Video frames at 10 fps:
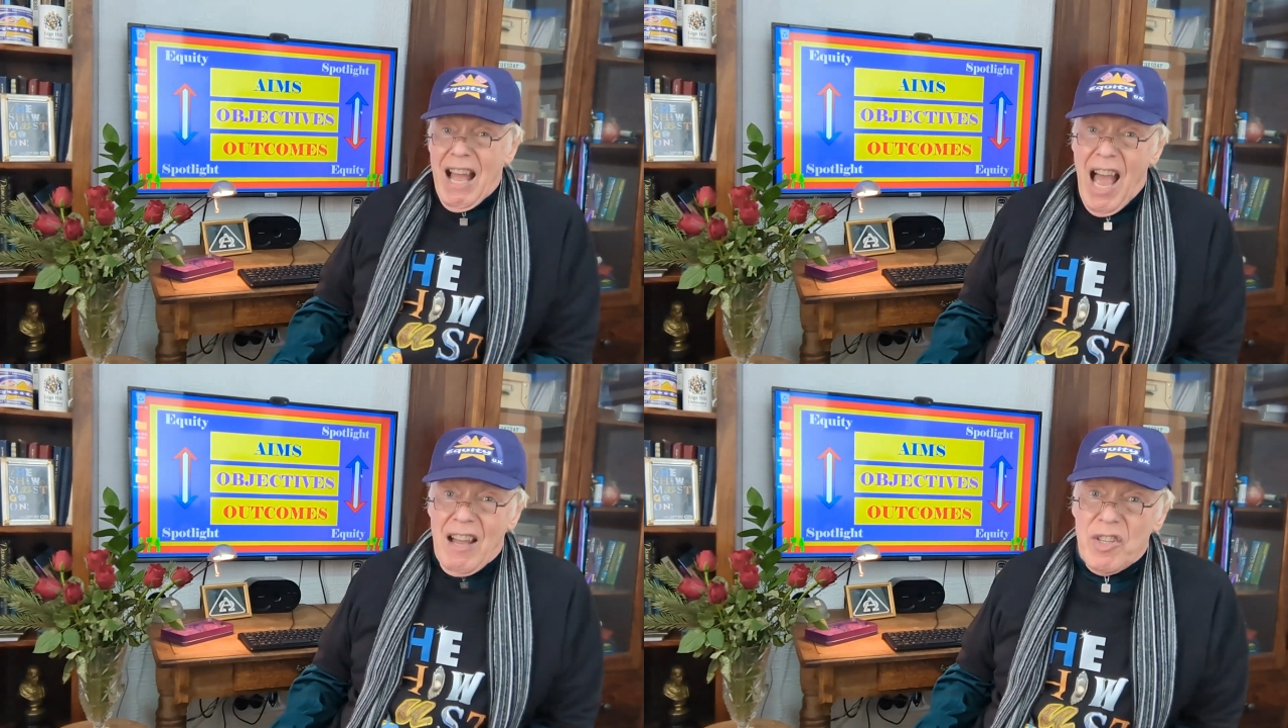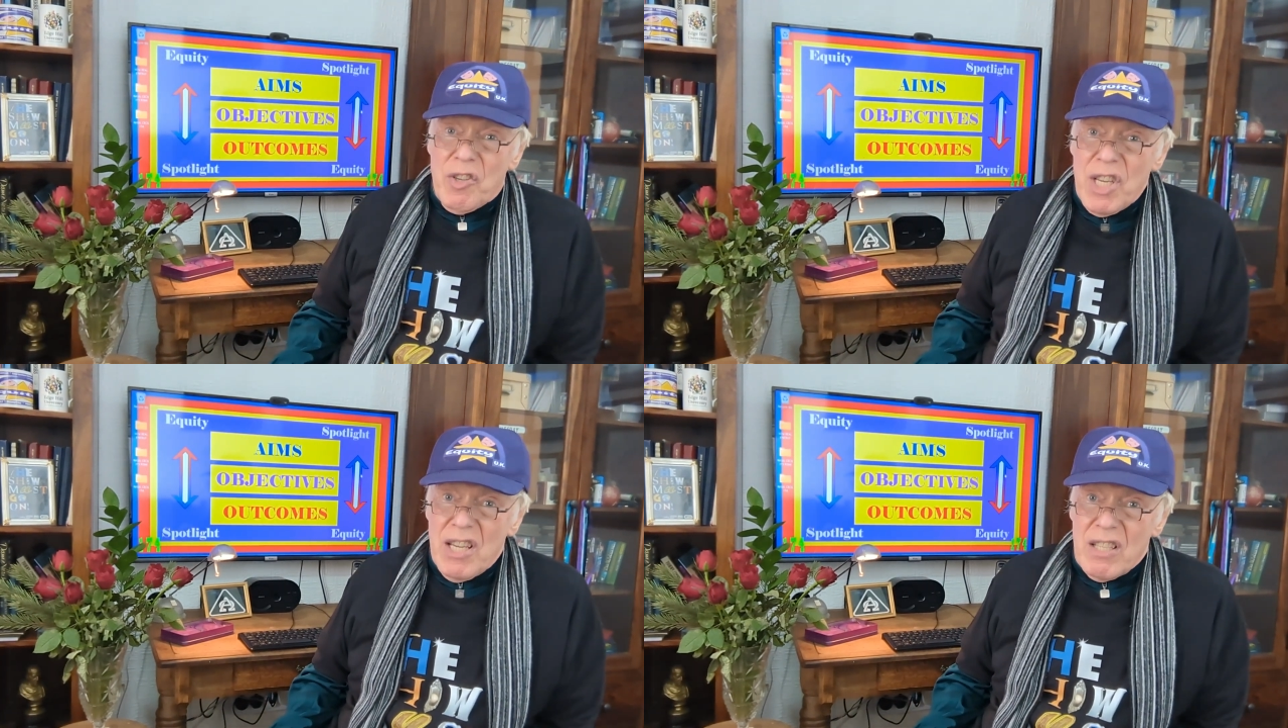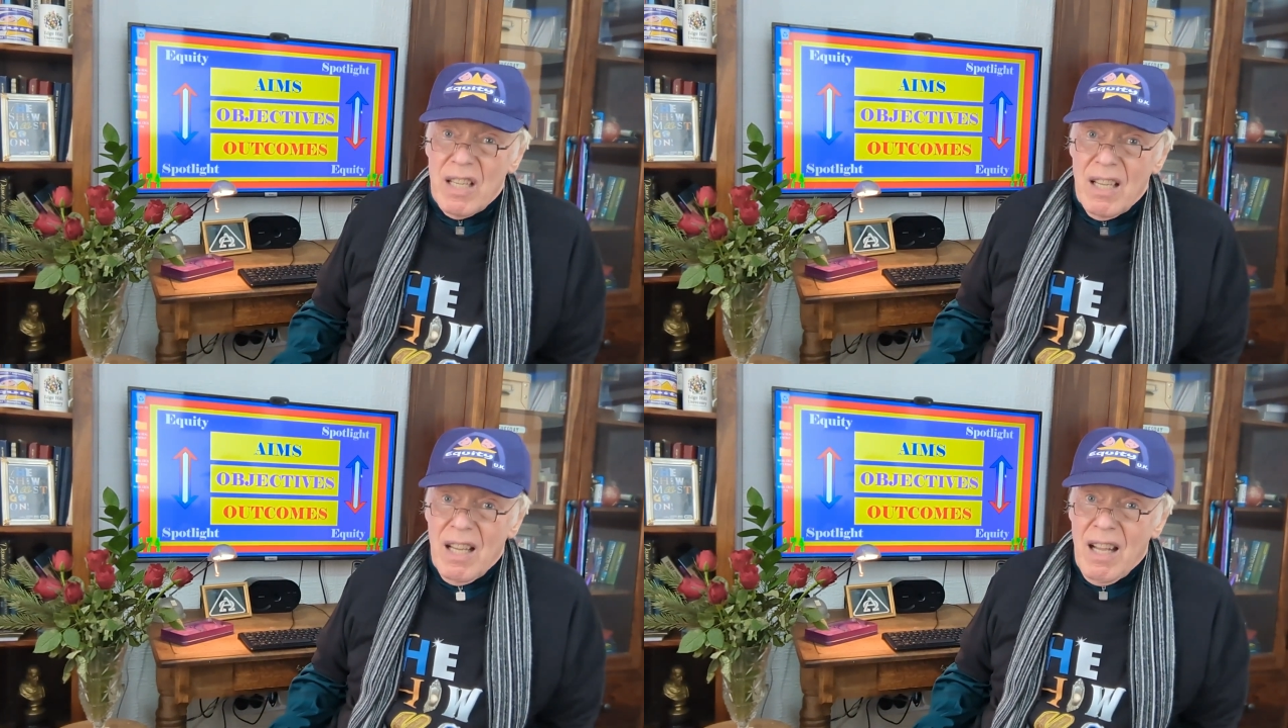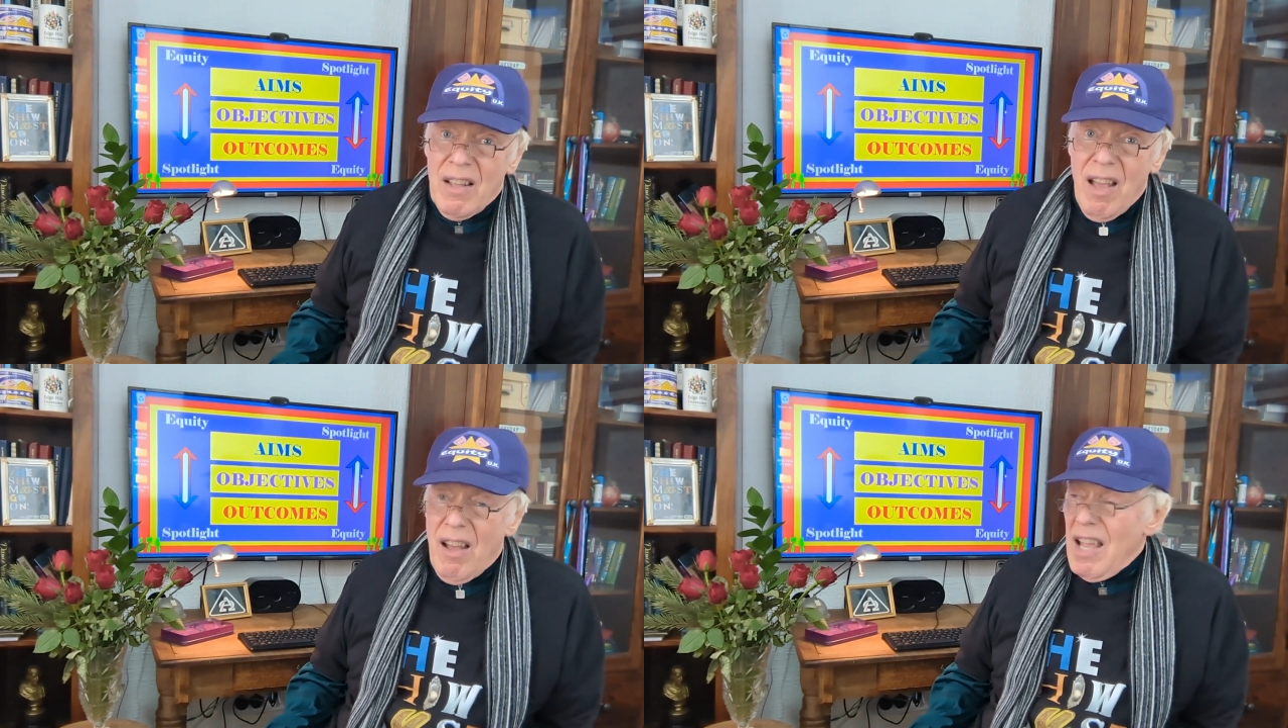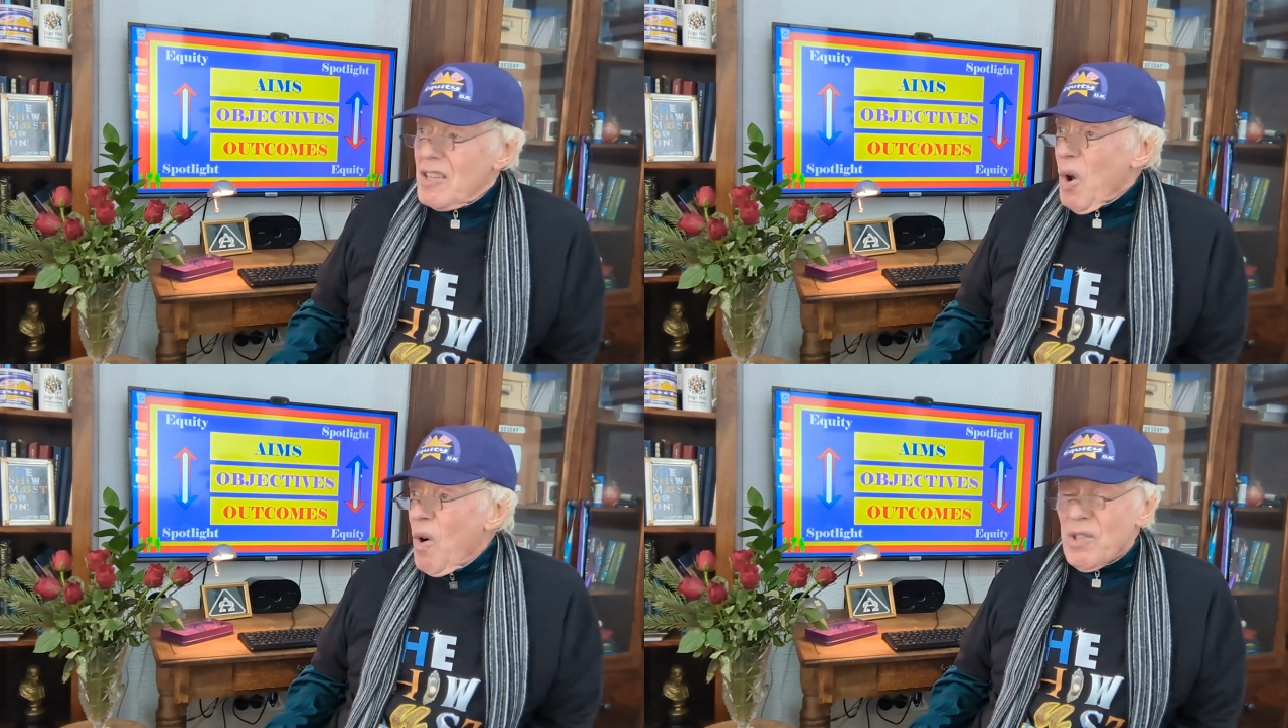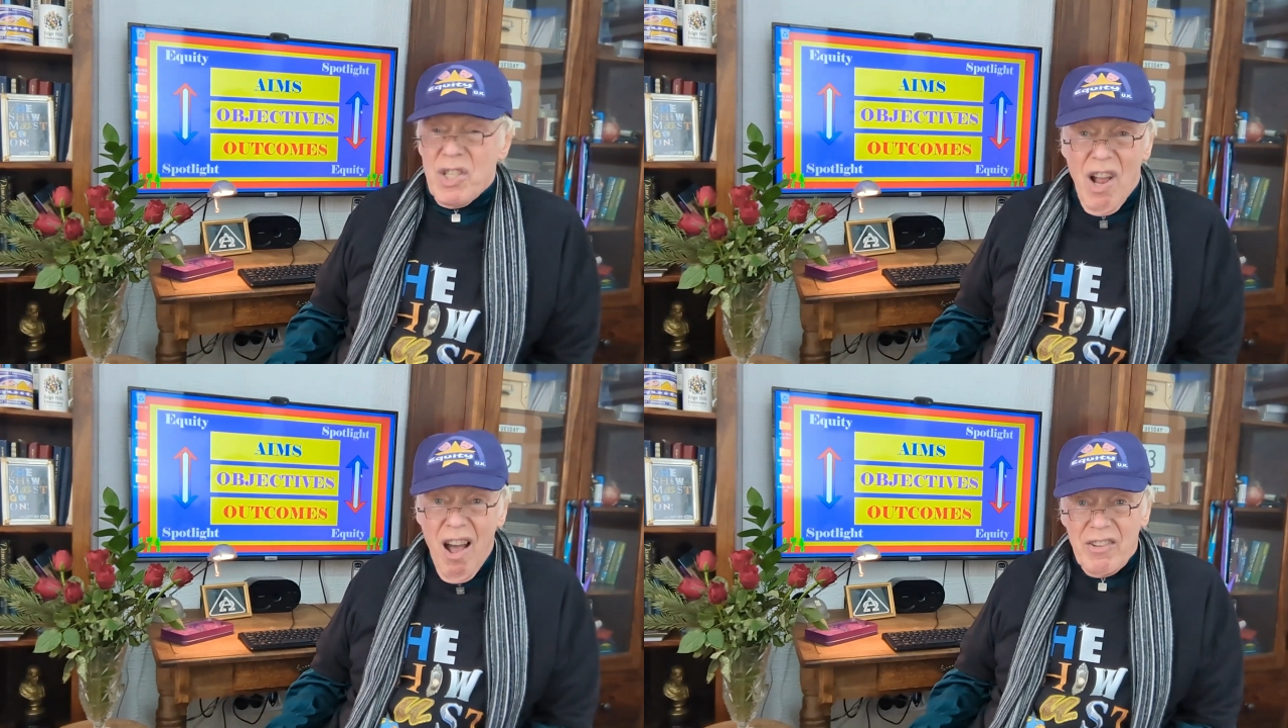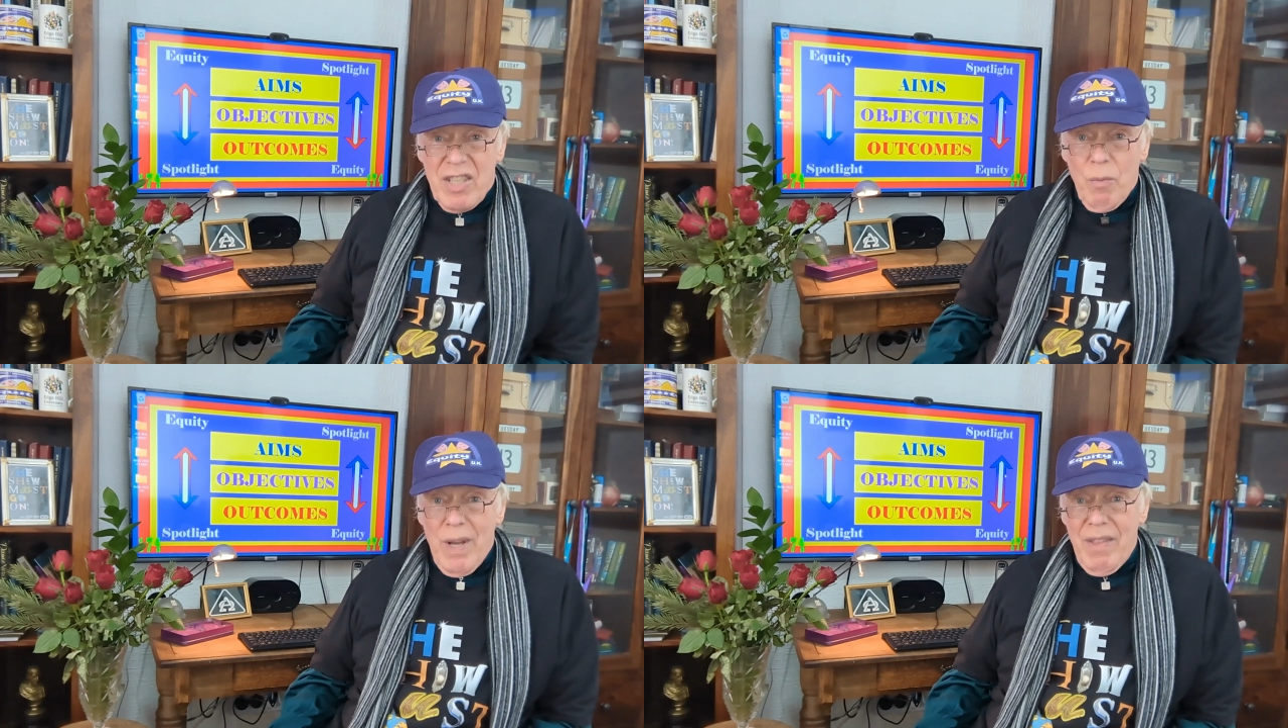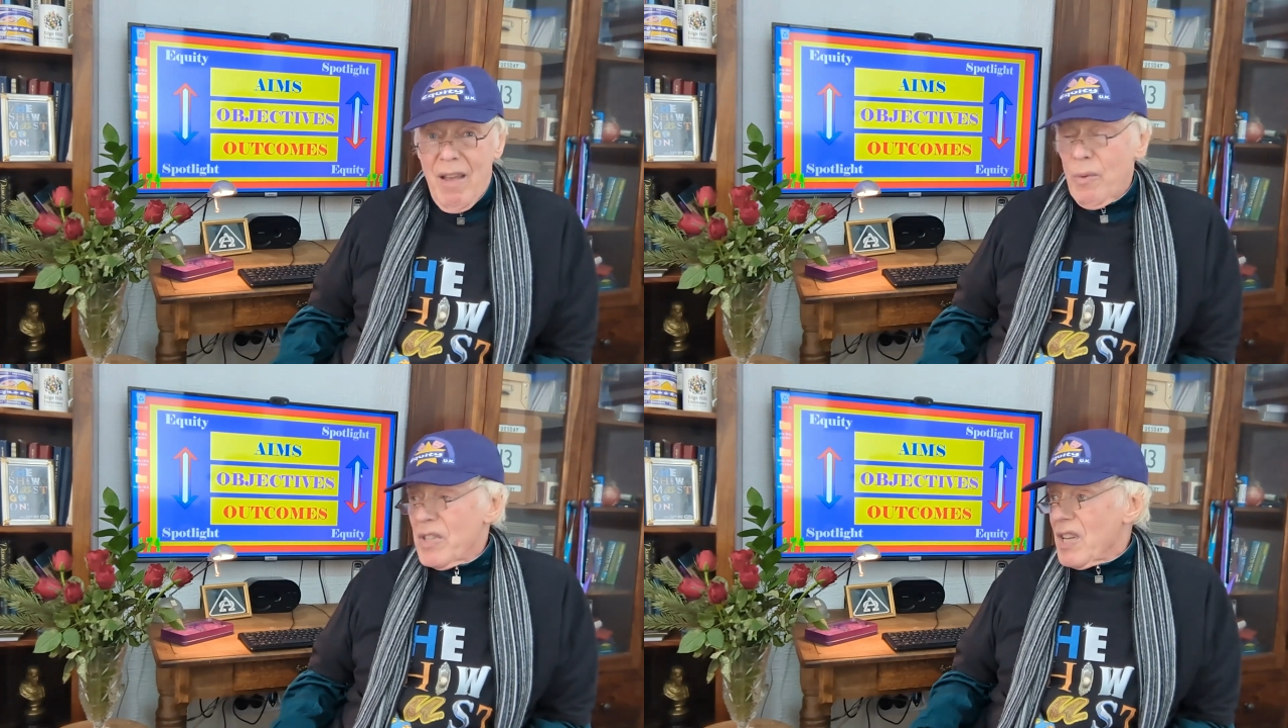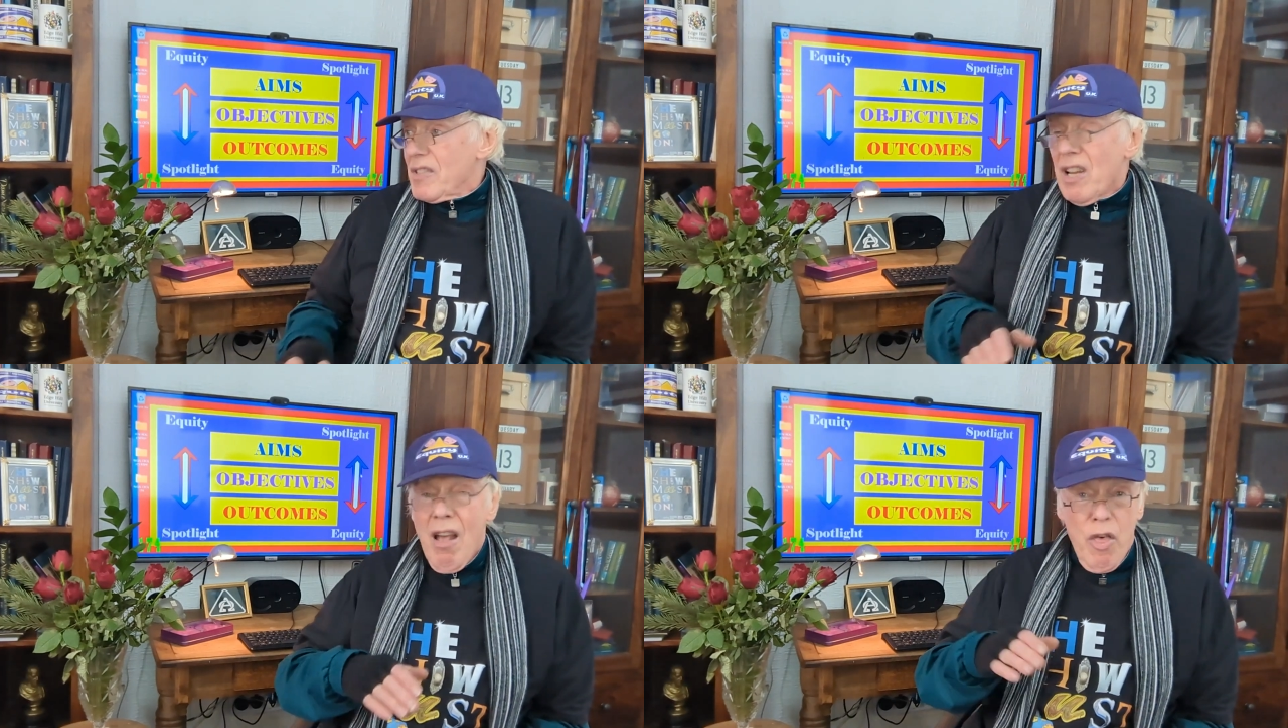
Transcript: And indeed, it all started when there was this